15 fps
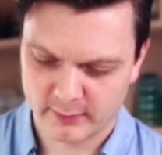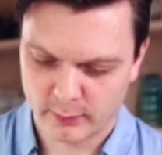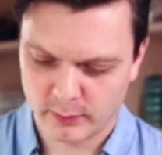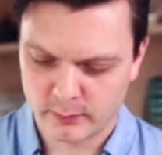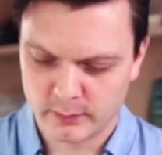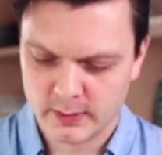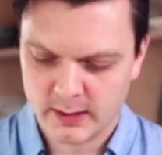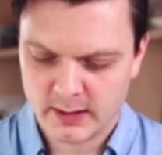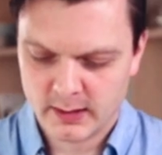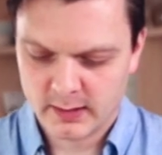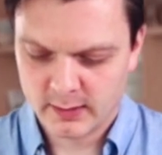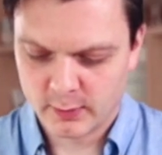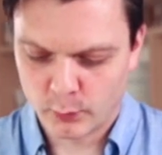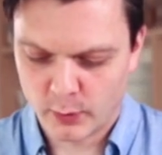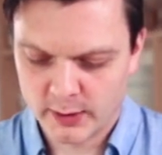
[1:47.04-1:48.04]
So
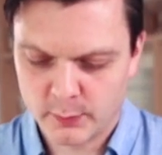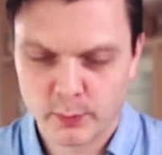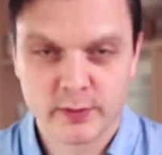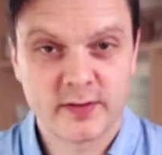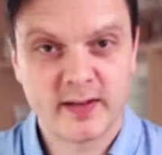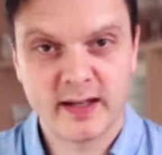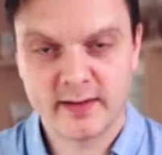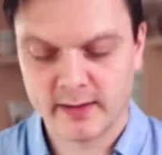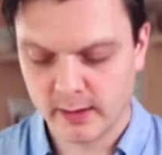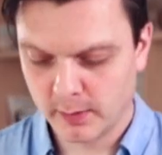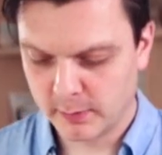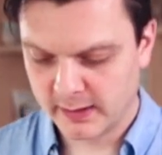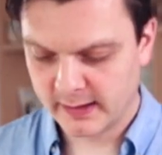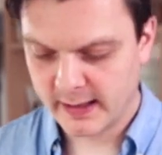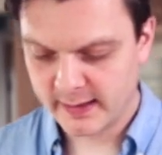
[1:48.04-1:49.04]
the white ones taste a
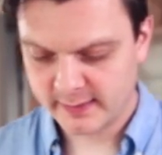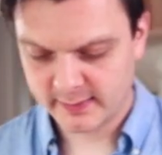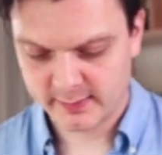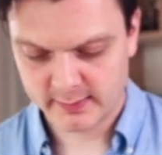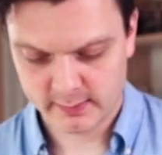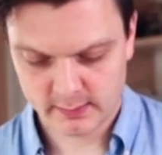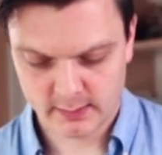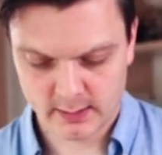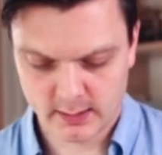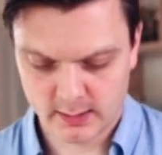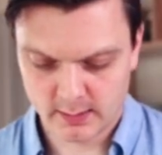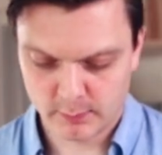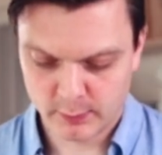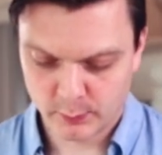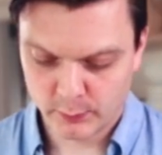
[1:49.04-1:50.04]
little bit less,
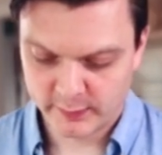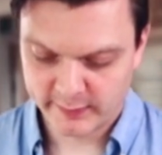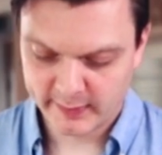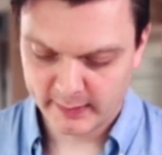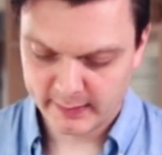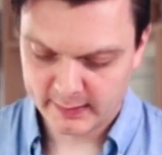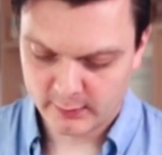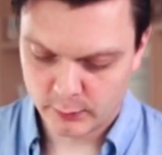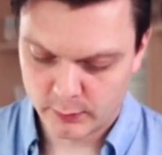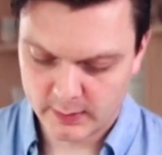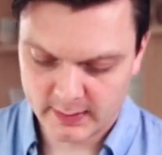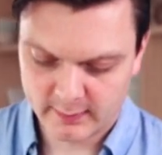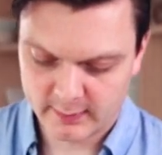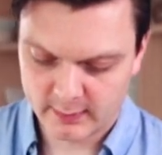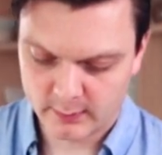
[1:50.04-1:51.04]
but we still need to rinse